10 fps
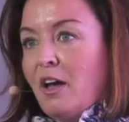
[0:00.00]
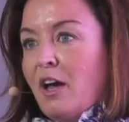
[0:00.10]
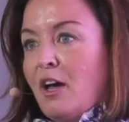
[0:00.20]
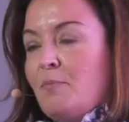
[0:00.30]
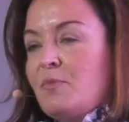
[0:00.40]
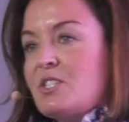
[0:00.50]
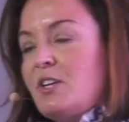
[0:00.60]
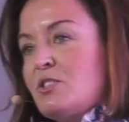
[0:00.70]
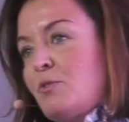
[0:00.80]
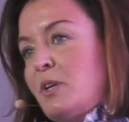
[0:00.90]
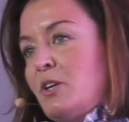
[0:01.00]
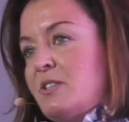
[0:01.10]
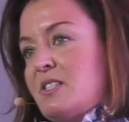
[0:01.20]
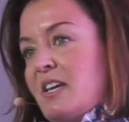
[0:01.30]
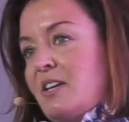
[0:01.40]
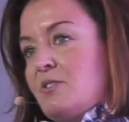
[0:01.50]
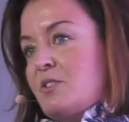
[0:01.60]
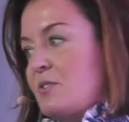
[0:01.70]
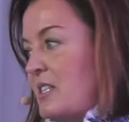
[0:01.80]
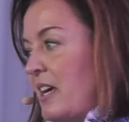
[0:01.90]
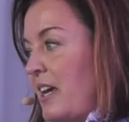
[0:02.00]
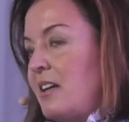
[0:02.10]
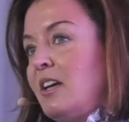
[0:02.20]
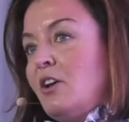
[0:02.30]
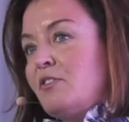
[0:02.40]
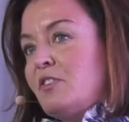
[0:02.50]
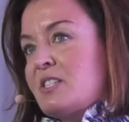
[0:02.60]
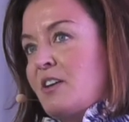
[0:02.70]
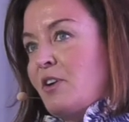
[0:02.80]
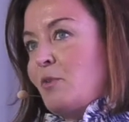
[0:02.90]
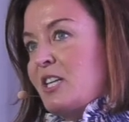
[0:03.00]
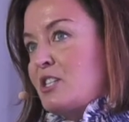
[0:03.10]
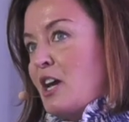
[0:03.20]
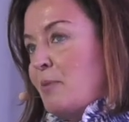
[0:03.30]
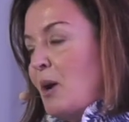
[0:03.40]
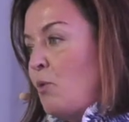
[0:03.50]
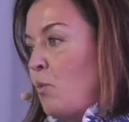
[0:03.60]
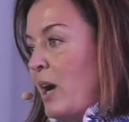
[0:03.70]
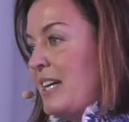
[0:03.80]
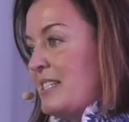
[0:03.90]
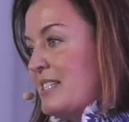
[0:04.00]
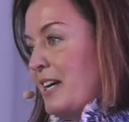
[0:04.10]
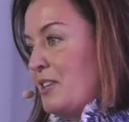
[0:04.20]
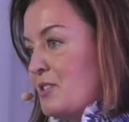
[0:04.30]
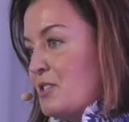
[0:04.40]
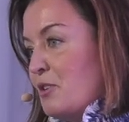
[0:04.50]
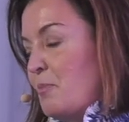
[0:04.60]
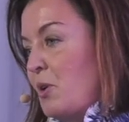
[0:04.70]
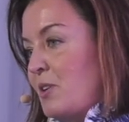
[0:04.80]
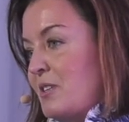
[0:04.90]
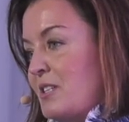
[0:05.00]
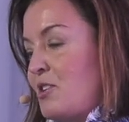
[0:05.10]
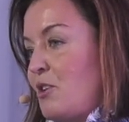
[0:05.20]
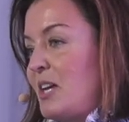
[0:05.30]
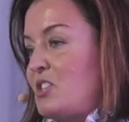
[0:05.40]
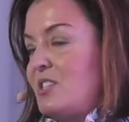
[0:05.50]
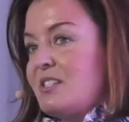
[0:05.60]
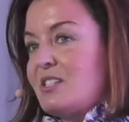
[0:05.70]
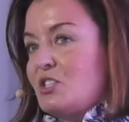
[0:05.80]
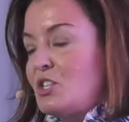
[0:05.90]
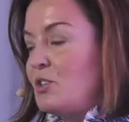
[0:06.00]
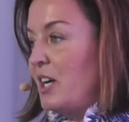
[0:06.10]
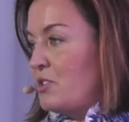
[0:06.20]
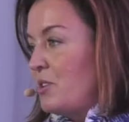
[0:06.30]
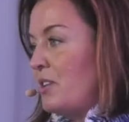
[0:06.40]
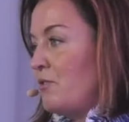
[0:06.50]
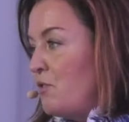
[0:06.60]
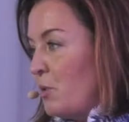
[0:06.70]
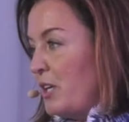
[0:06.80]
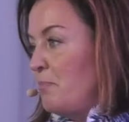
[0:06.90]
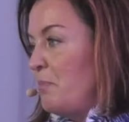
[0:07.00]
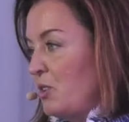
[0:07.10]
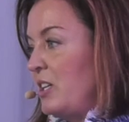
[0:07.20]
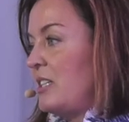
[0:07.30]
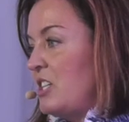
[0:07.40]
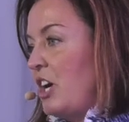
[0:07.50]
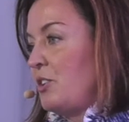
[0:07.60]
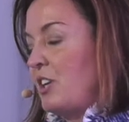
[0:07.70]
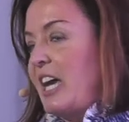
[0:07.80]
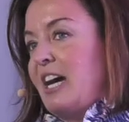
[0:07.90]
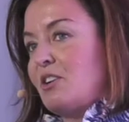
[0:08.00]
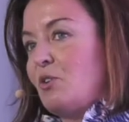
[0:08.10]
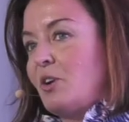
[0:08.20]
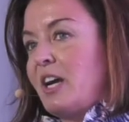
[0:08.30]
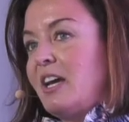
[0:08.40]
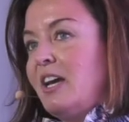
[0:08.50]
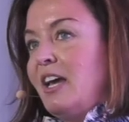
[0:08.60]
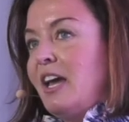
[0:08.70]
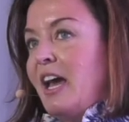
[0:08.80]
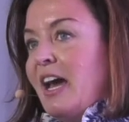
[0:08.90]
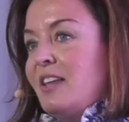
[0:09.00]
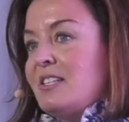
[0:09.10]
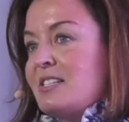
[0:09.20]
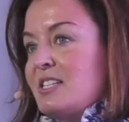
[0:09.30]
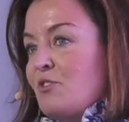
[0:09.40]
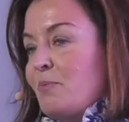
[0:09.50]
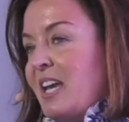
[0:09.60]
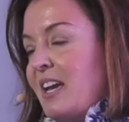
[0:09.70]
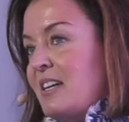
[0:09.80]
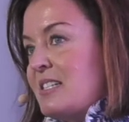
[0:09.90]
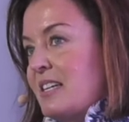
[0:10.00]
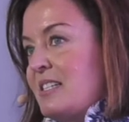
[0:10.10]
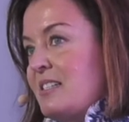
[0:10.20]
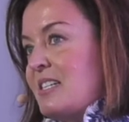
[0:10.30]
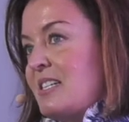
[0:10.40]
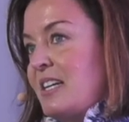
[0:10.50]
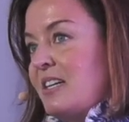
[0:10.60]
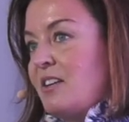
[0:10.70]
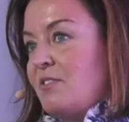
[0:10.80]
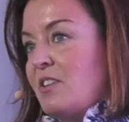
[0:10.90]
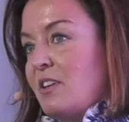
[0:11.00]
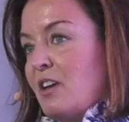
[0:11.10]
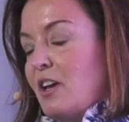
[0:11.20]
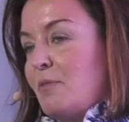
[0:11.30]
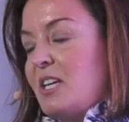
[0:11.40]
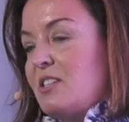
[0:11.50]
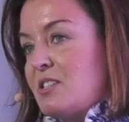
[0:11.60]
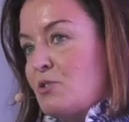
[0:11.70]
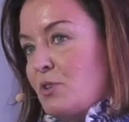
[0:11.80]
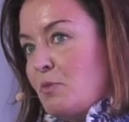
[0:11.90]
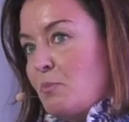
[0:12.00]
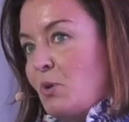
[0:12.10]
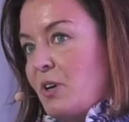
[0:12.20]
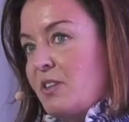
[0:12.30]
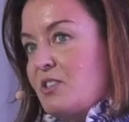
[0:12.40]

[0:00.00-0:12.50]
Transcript: Um, so here's what we heard designers are saying. First off, I wanted to talk about why designers are important. So I mentioned it's a $240 billion category. And this is from the ASID's State of the um, Industry report